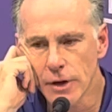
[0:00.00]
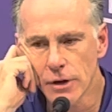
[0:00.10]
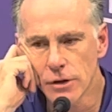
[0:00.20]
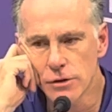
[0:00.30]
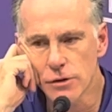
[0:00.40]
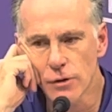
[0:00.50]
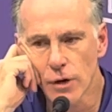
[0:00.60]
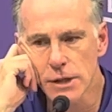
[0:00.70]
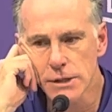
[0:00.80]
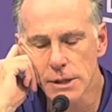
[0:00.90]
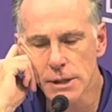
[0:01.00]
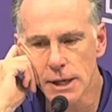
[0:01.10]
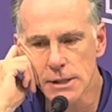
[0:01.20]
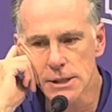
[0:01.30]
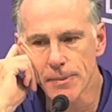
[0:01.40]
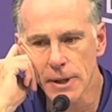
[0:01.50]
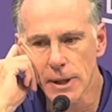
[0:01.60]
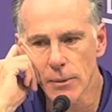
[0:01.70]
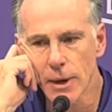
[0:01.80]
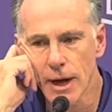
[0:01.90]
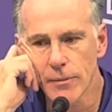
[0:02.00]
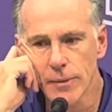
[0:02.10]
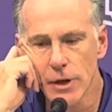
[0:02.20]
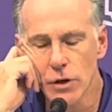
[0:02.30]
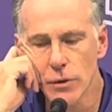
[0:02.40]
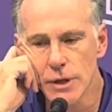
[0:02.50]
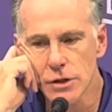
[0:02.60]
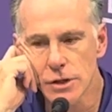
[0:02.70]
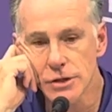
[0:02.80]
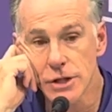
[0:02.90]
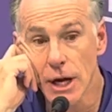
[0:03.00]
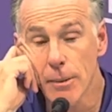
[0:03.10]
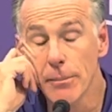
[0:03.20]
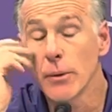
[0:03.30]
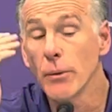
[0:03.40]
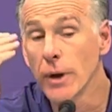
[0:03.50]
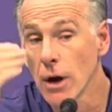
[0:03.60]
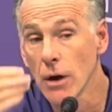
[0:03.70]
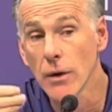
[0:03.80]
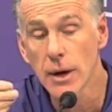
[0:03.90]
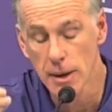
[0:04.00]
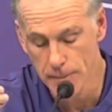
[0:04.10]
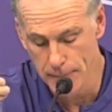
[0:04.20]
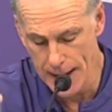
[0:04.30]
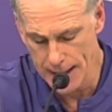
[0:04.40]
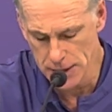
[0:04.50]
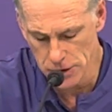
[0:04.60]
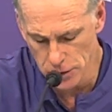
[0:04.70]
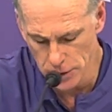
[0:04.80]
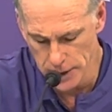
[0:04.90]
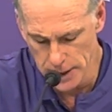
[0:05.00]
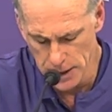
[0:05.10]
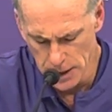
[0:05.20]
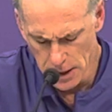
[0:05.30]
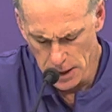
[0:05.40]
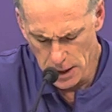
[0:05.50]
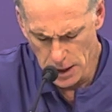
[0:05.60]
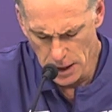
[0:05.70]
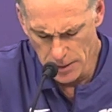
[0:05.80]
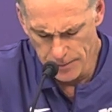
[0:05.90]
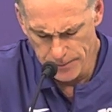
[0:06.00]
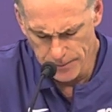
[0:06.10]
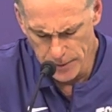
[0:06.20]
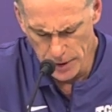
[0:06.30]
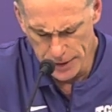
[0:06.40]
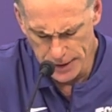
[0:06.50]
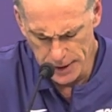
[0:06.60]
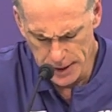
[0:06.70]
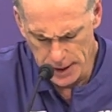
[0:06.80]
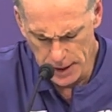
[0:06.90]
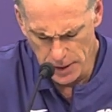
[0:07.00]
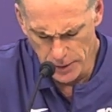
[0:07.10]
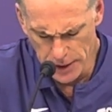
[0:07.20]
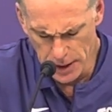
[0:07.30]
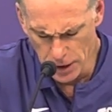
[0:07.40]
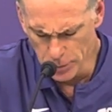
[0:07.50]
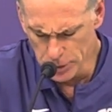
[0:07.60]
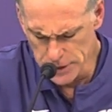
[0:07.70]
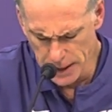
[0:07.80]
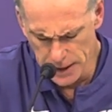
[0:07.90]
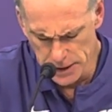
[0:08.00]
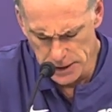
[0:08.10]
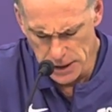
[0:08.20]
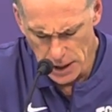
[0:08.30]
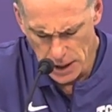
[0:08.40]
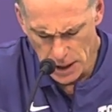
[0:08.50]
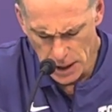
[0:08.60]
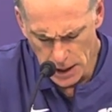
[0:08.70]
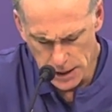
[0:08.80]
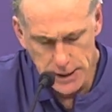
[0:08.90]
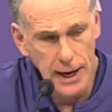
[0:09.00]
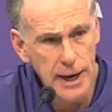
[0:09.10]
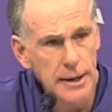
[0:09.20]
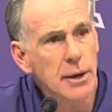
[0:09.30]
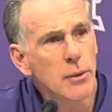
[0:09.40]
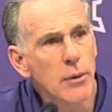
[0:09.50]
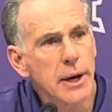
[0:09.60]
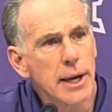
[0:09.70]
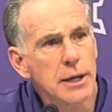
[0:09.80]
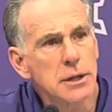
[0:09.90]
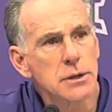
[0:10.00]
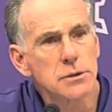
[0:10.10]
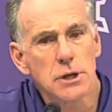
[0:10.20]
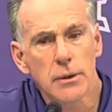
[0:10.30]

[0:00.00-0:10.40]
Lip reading: are huge for us, and it's something that we haven't been doing as good a job, but we are back to doing it. You know, I think we got our percentage tonight that we want to get to. So